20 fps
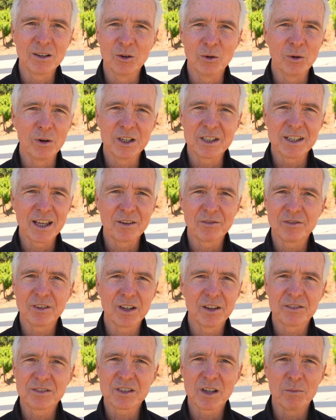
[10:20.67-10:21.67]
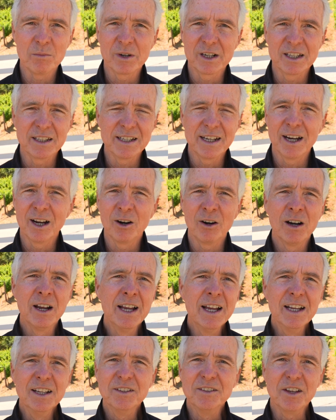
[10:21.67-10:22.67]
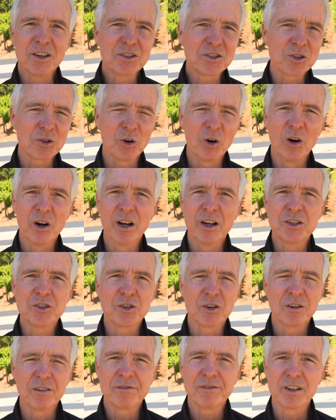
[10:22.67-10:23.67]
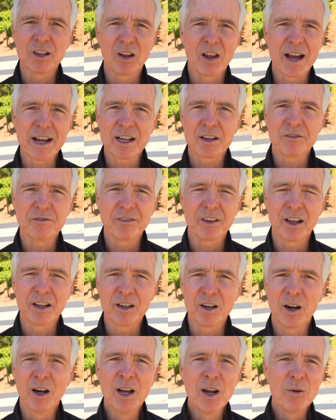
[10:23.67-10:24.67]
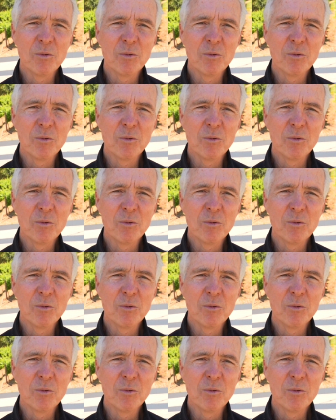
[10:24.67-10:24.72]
You're resentful of somebody there, discouraged, or feel like a failure.